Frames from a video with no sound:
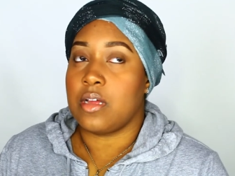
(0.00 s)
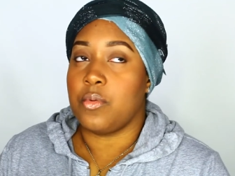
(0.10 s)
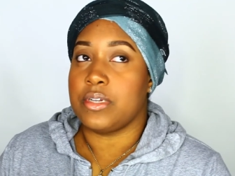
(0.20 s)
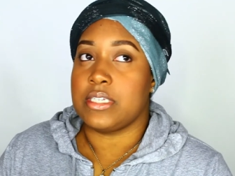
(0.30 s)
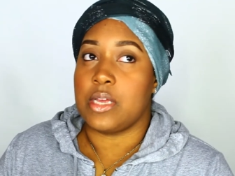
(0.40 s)
i
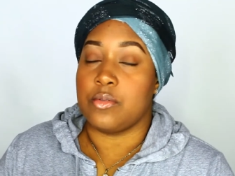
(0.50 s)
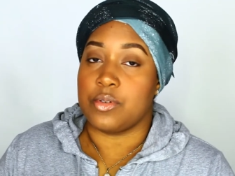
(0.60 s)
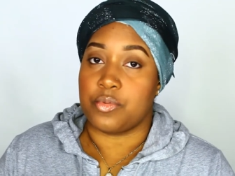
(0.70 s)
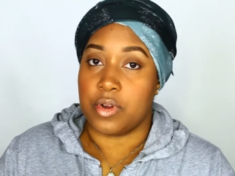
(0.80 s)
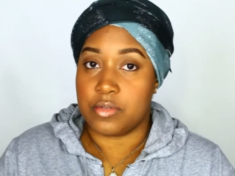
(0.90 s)
want to say it
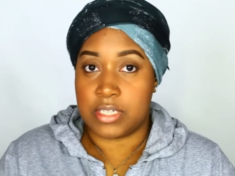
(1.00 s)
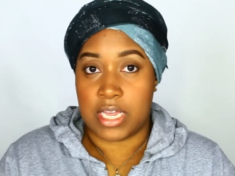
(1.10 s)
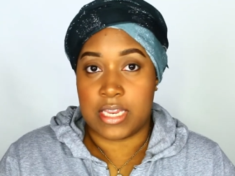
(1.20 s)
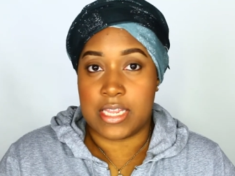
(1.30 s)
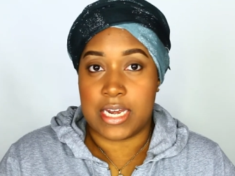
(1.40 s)
was a rose
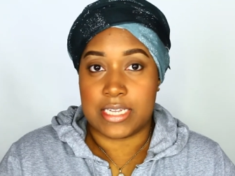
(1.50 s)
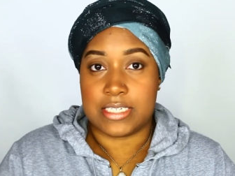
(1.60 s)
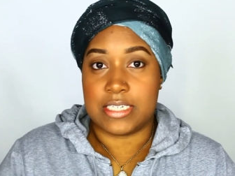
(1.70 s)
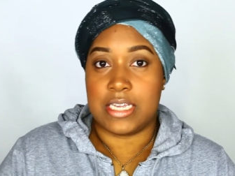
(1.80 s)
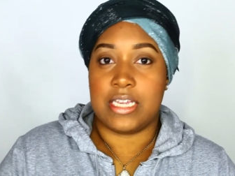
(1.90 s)
that i
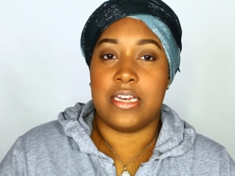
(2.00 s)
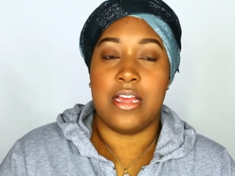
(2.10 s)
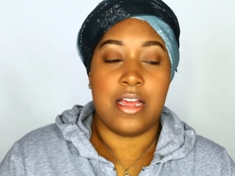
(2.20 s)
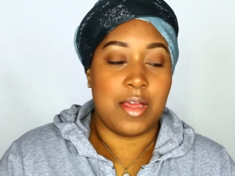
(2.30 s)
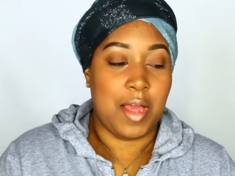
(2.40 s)
seen
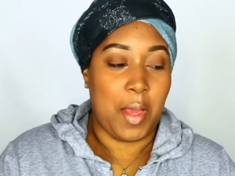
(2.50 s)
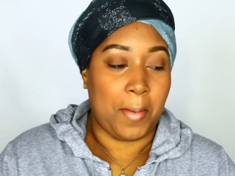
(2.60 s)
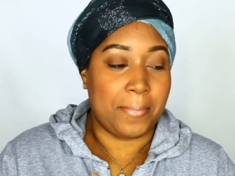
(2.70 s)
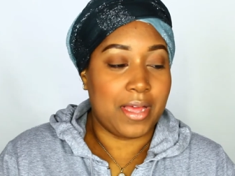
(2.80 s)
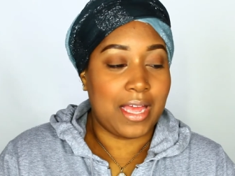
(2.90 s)

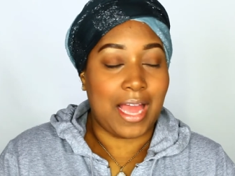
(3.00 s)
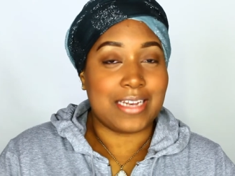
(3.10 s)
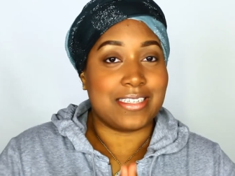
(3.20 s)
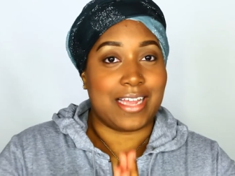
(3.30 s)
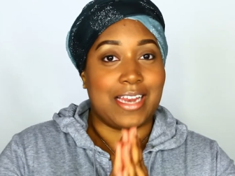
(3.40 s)
but i
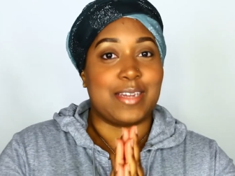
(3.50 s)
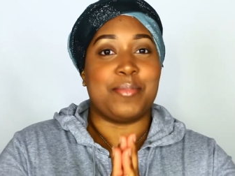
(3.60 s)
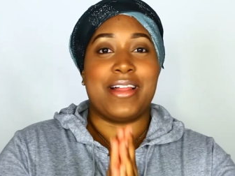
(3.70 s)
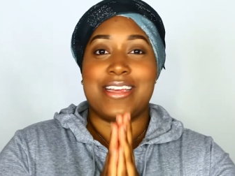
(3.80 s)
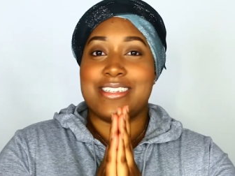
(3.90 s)
decided to
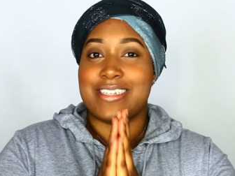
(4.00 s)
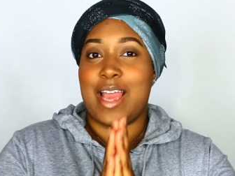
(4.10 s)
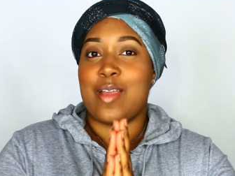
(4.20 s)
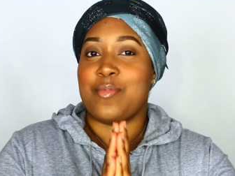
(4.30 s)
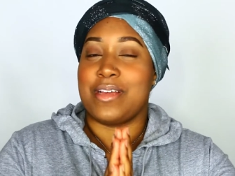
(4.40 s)
play it
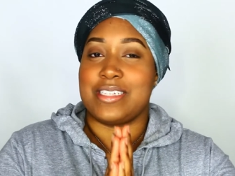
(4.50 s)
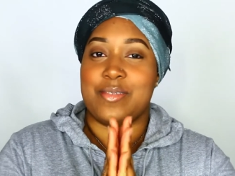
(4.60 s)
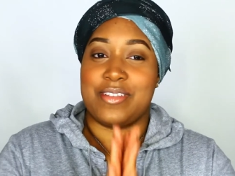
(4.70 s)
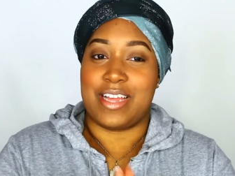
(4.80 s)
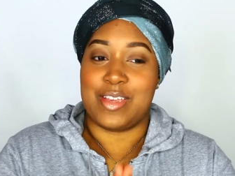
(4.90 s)
safe because
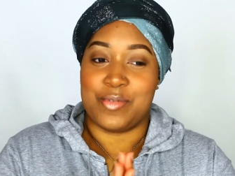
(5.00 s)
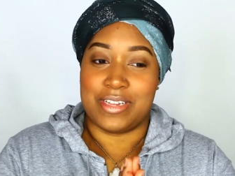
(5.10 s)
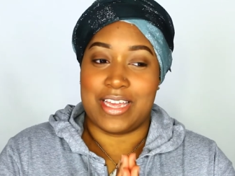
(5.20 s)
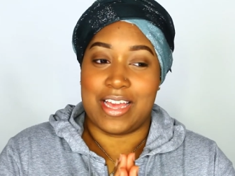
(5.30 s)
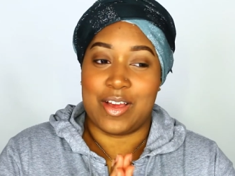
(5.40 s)
i feel like you
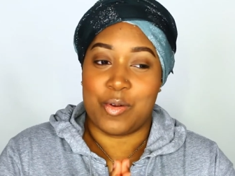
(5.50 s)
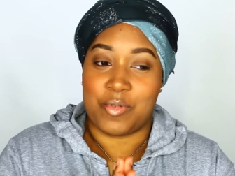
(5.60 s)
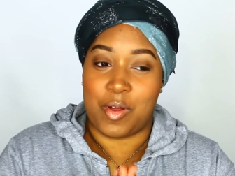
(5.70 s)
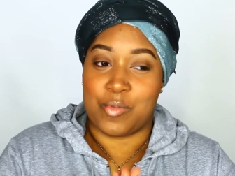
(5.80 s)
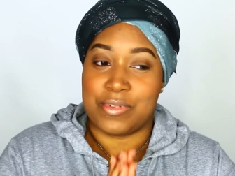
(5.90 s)
really can't go
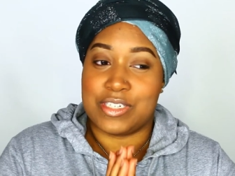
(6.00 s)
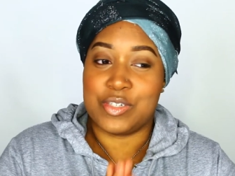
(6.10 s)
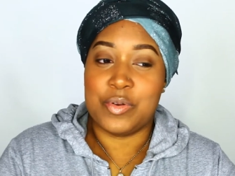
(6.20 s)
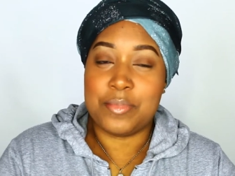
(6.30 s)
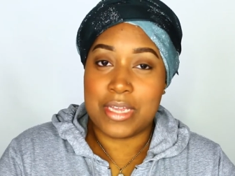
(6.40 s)
wrong with
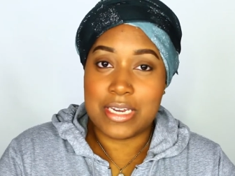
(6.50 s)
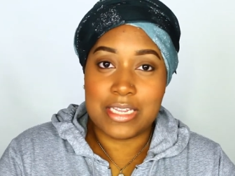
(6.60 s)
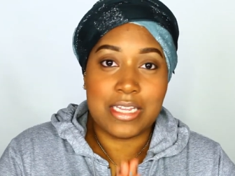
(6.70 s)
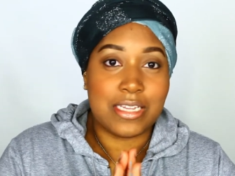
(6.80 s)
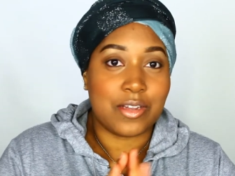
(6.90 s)
too
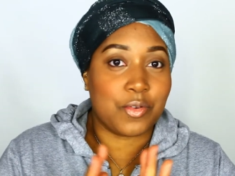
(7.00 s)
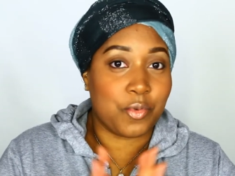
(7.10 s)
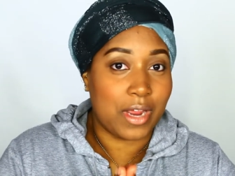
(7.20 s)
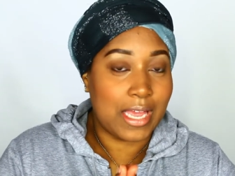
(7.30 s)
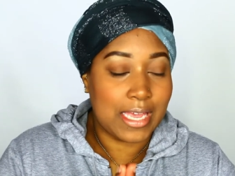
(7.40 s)
many
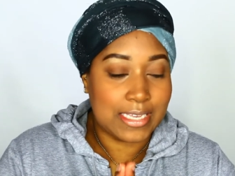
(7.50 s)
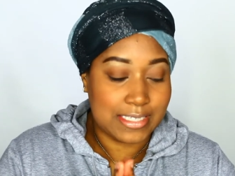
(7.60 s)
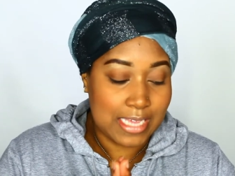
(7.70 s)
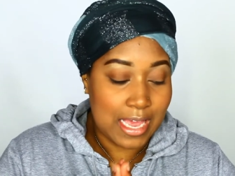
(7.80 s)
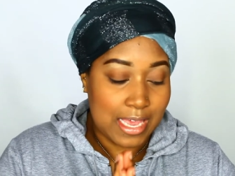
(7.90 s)
reds